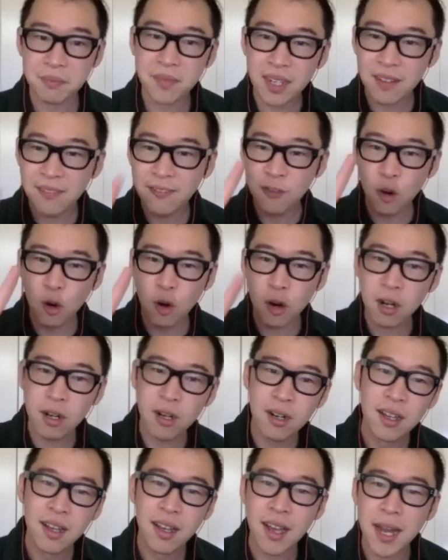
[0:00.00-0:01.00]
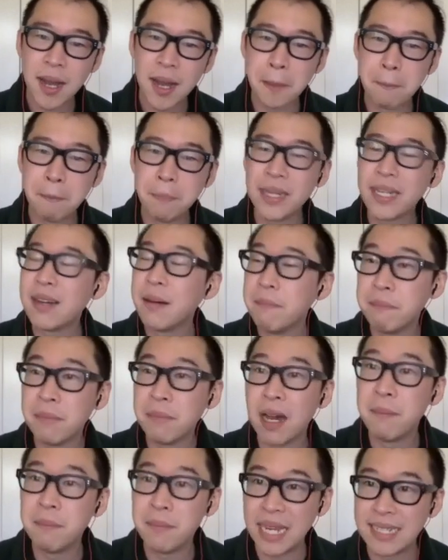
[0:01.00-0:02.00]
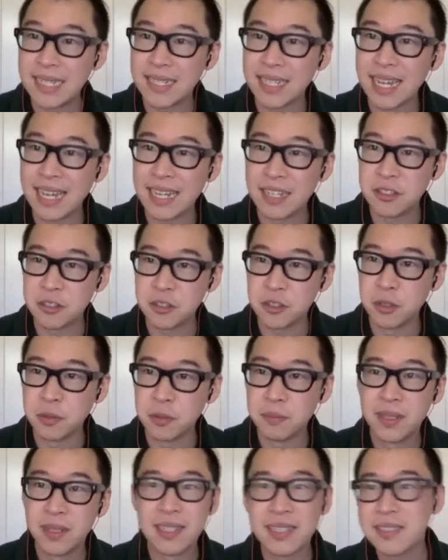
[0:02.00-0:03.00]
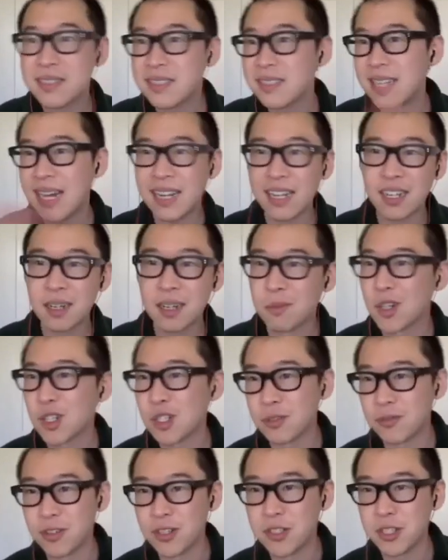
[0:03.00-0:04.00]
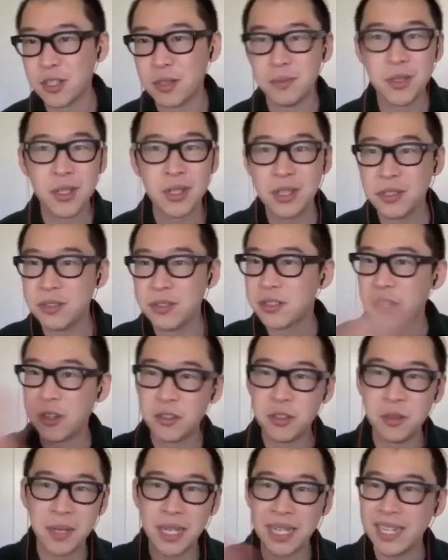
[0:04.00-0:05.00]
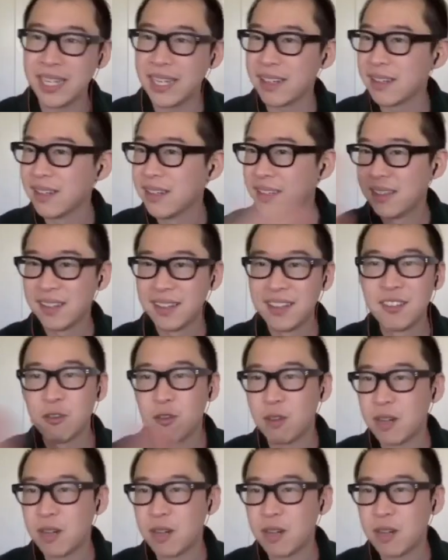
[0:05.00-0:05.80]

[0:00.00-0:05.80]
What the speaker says: 4, become amazing at Zoom. This is not a commercial for Zoom. You can use GoToMeeting, Ring